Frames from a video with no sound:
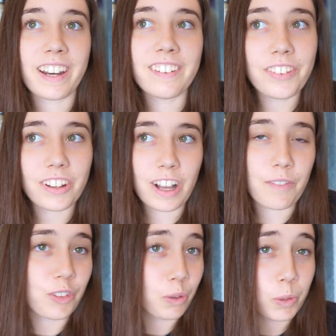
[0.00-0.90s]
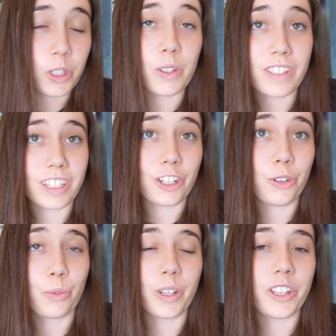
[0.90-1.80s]
I don't feel comfortable using a
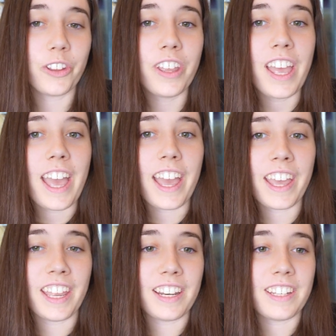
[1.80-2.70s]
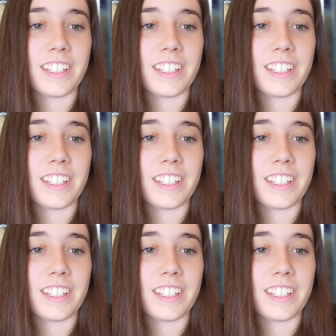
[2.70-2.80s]
drill, and